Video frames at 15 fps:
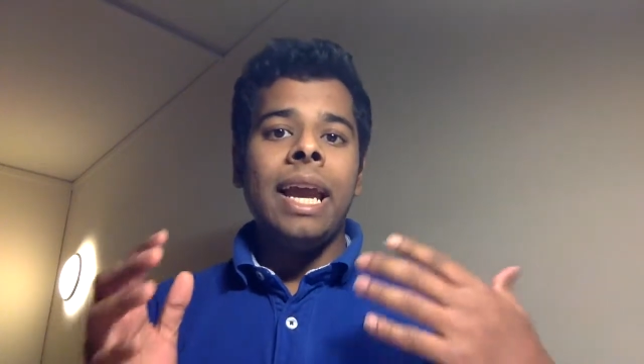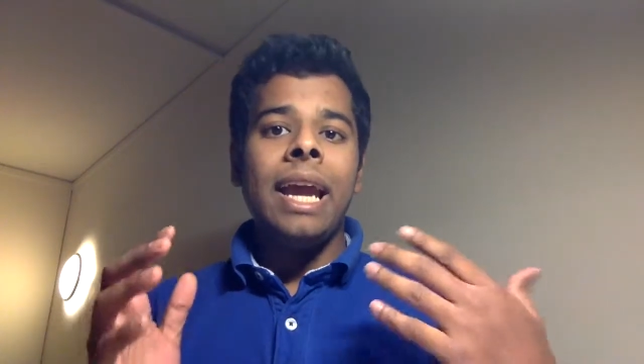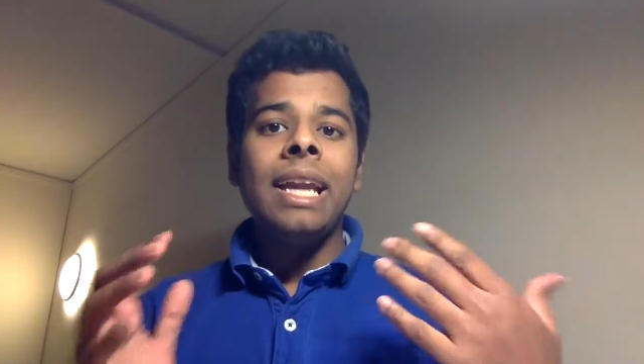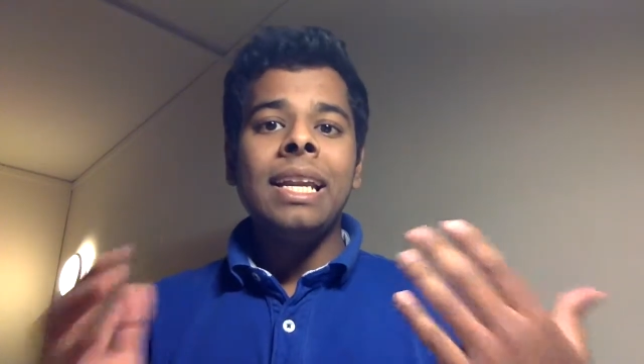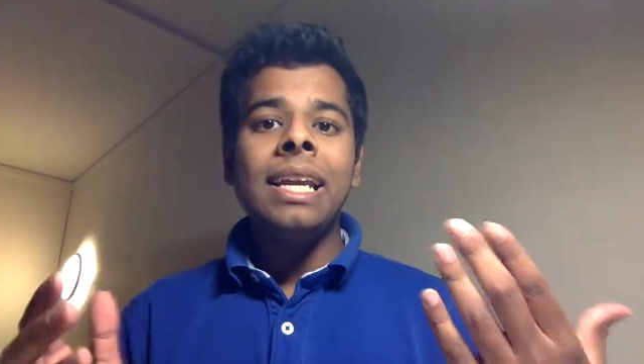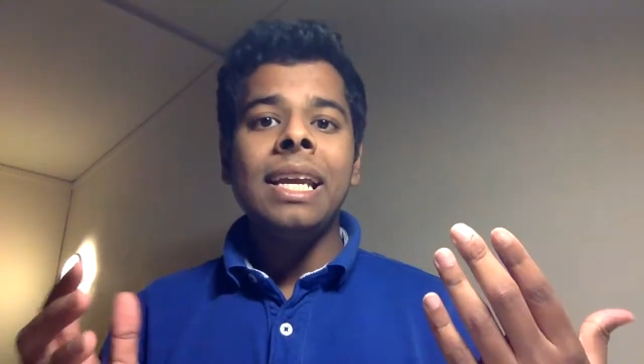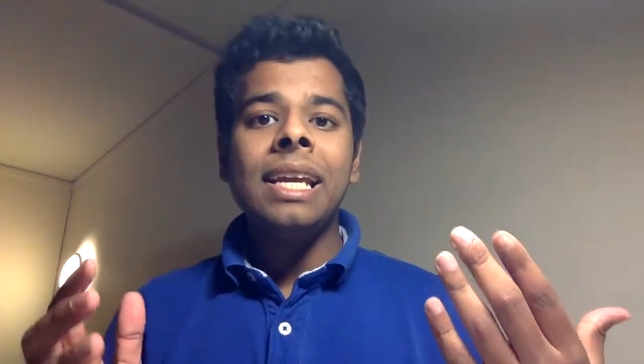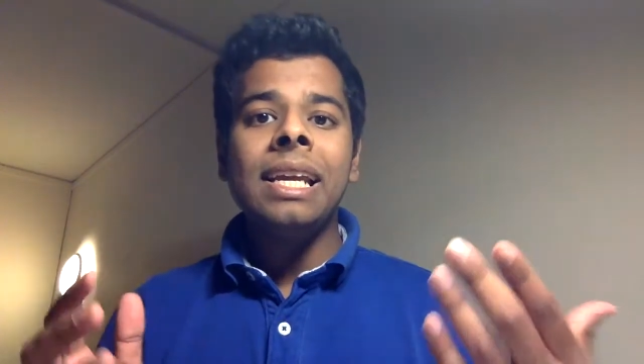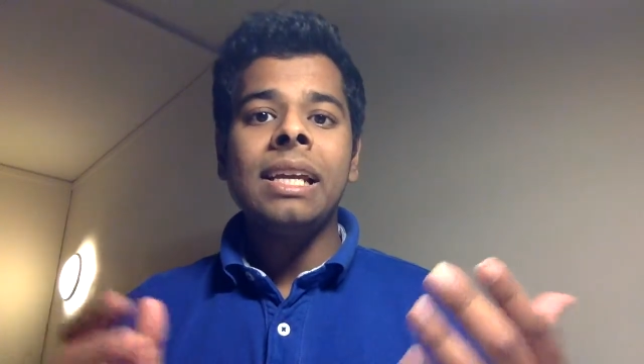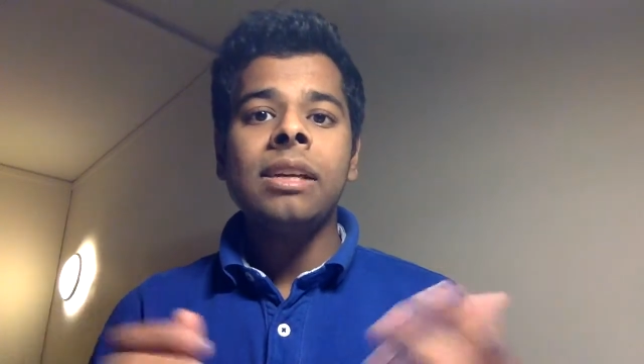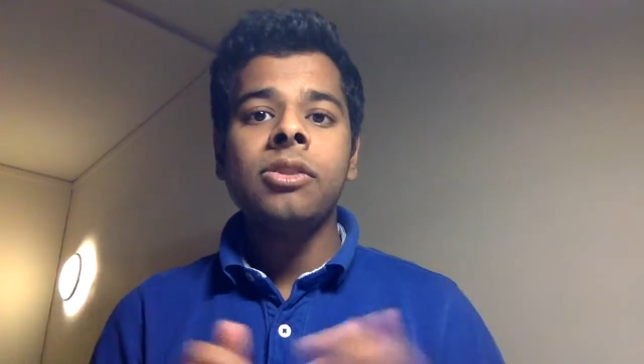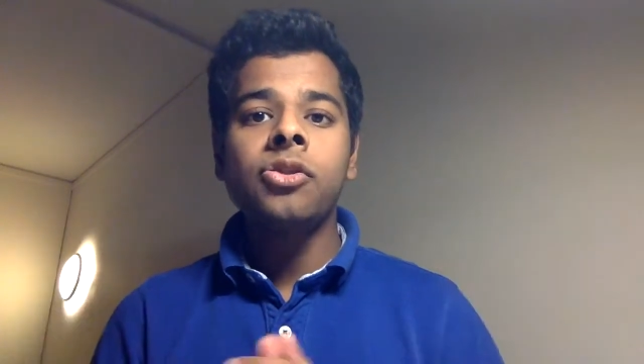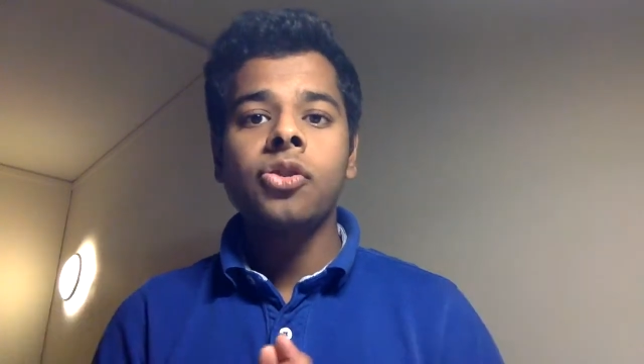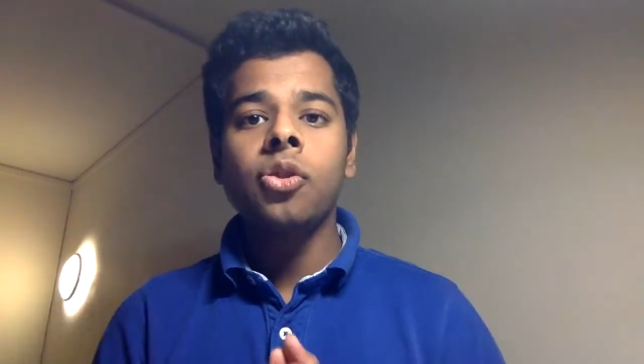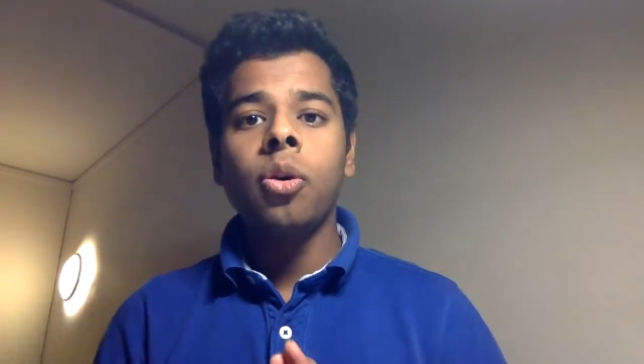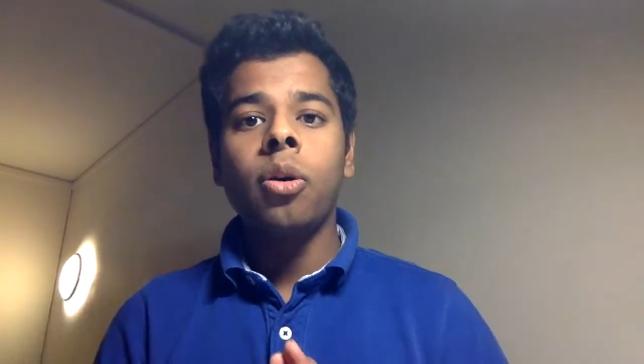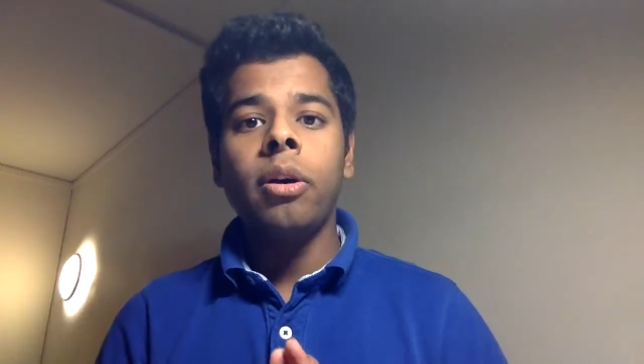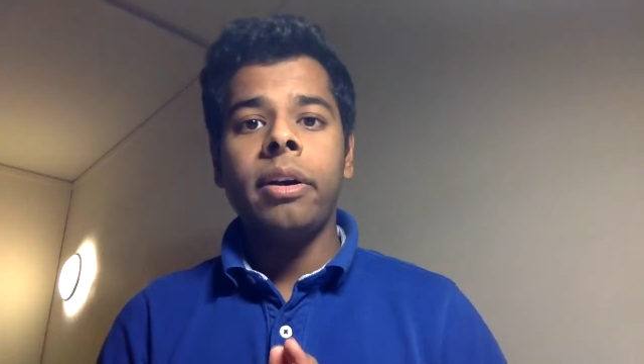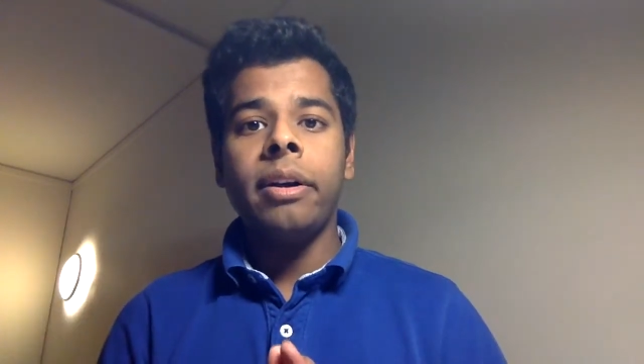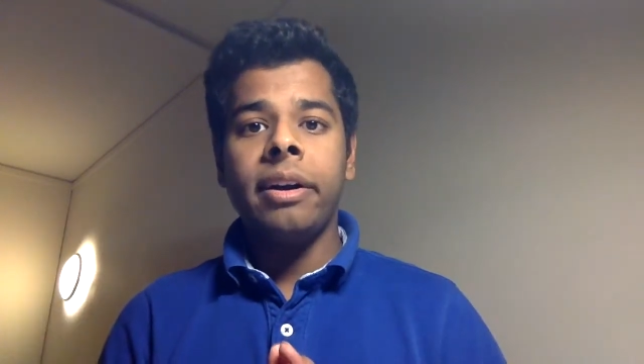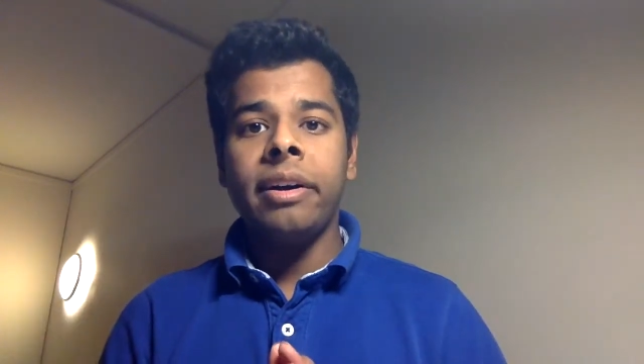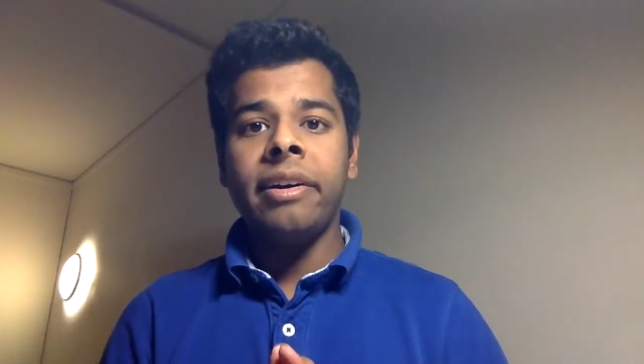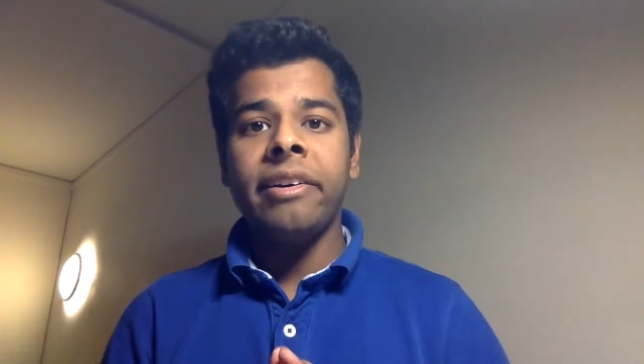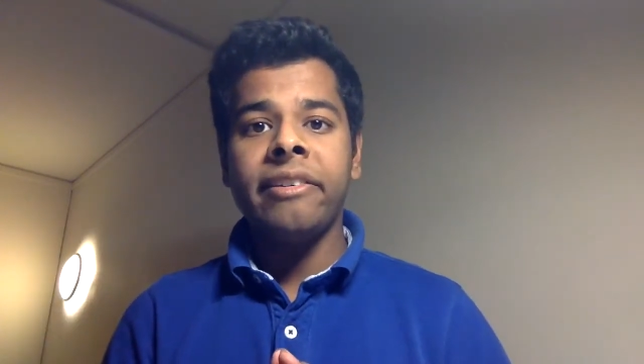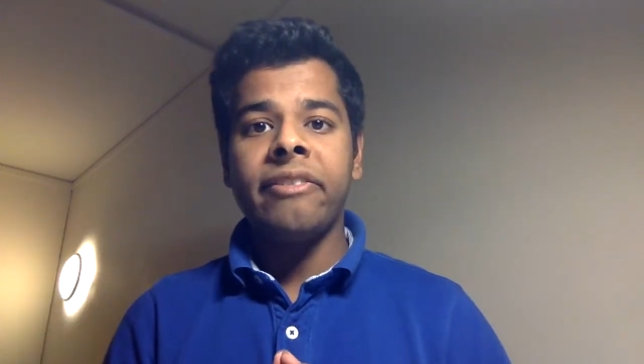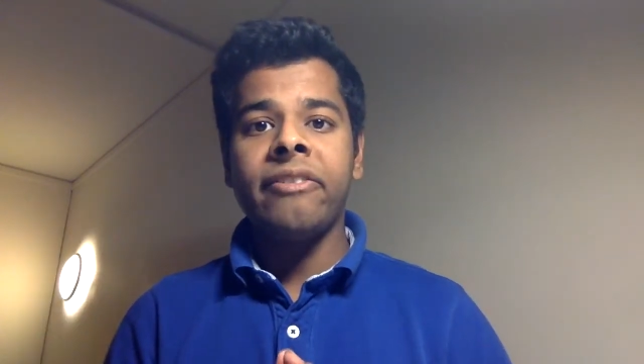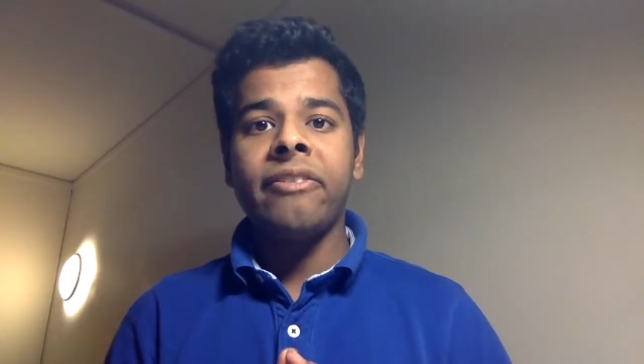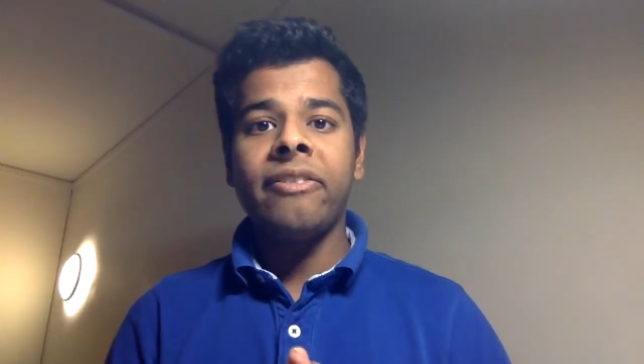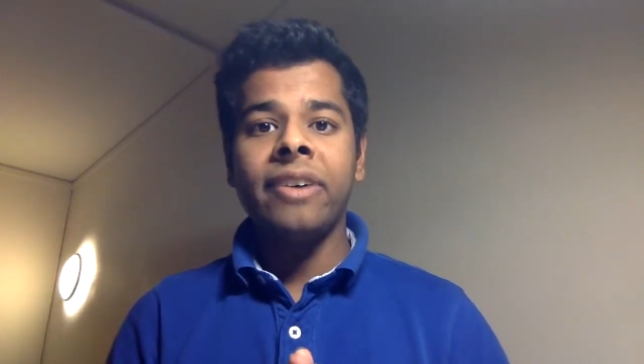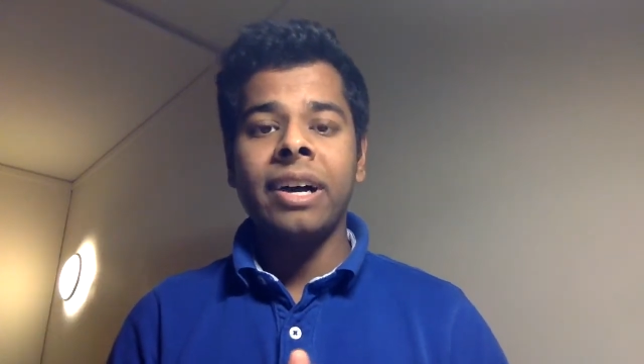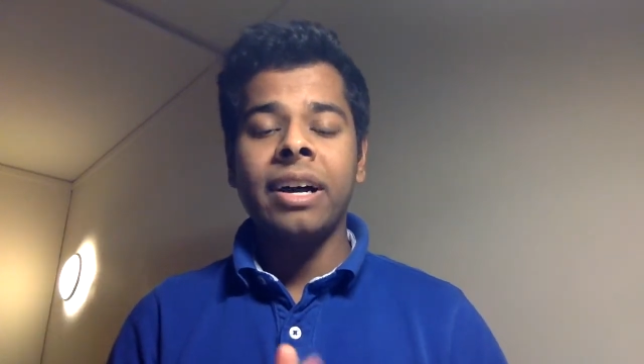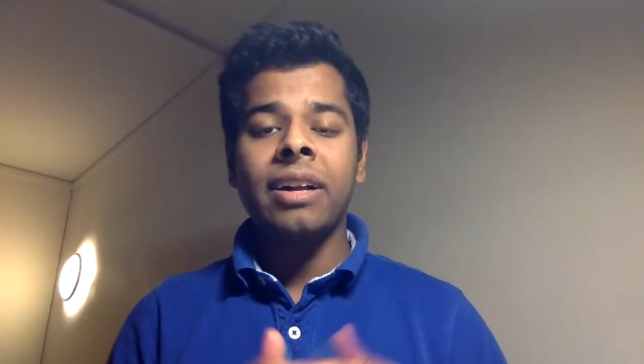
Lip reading: any sort of